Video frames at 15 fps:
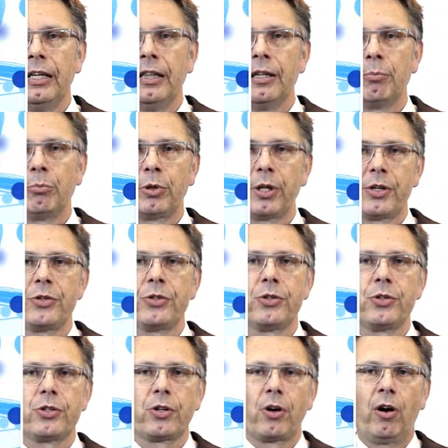in the
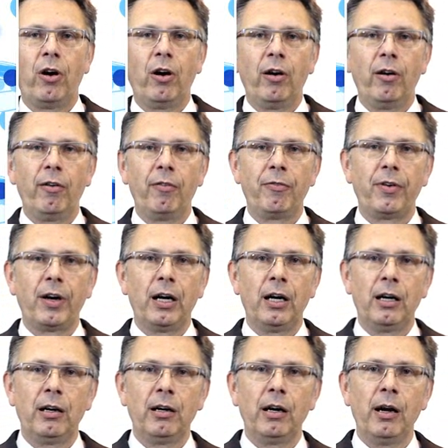presence of
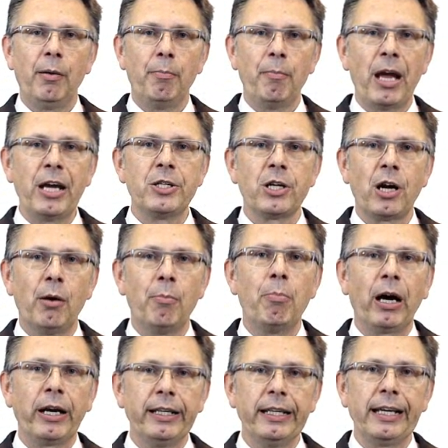a major
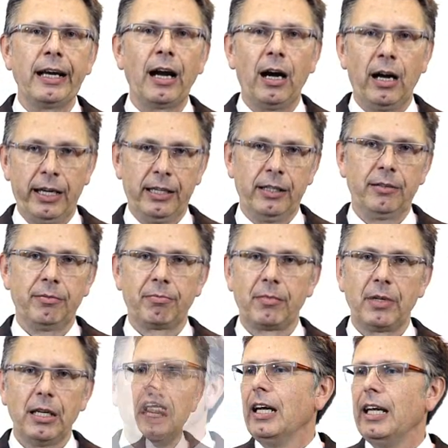abounding ion.
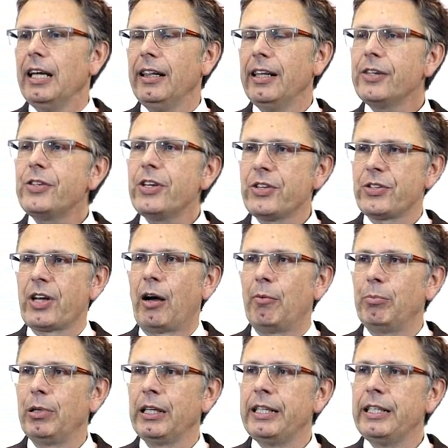In this
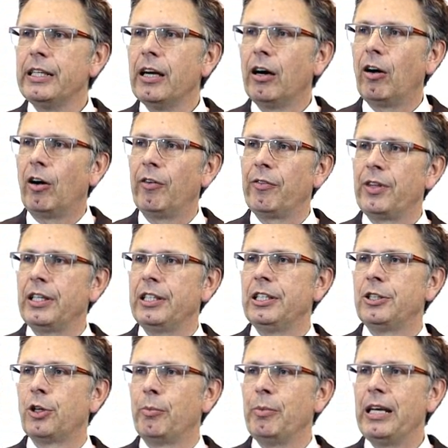example here of the
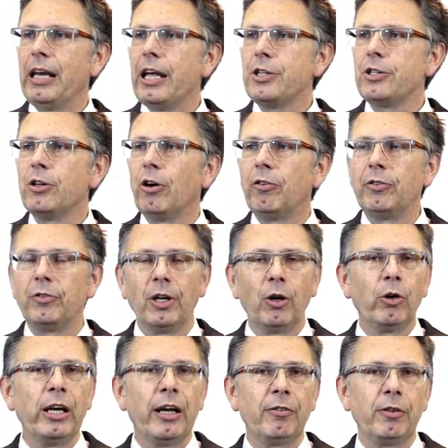determination of
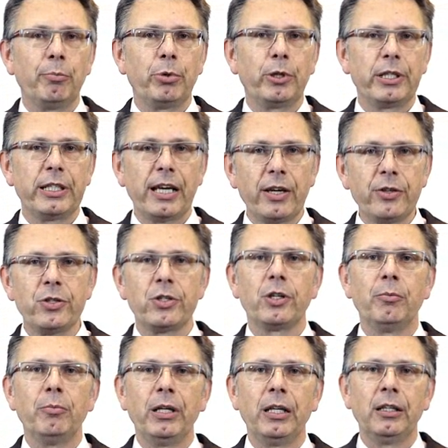low-level
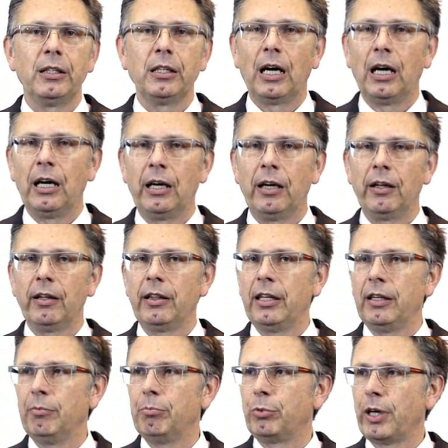potassium in
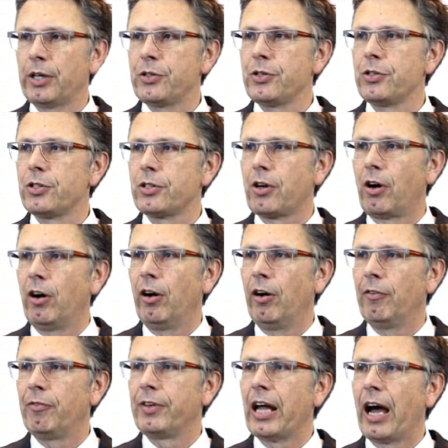the presence
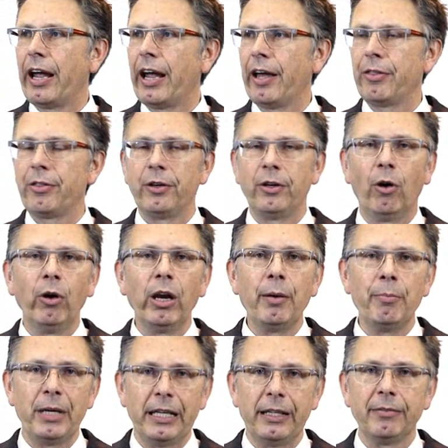of
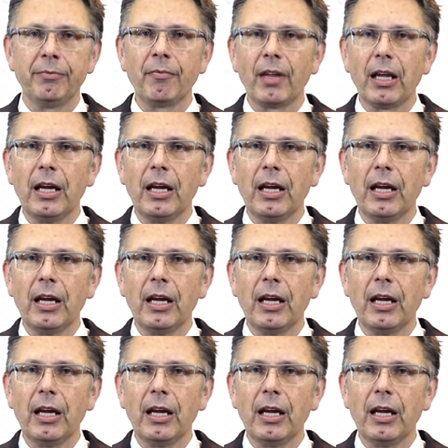diethanolamine,